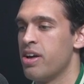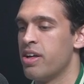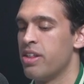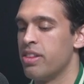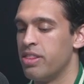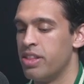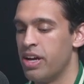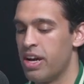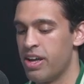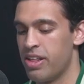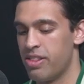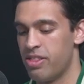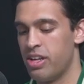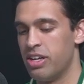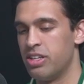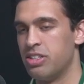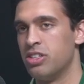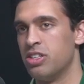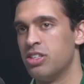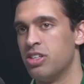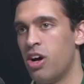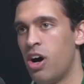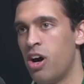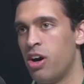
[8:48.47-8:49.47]
they
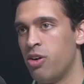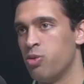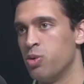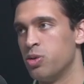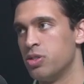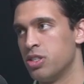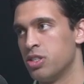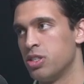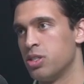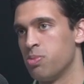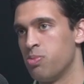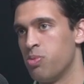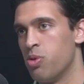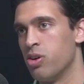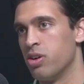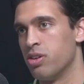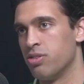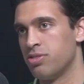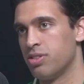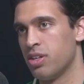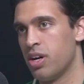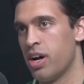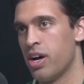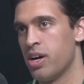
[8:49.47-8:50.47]
there's always a supportive
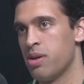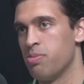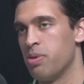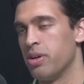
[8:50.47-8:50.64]
side,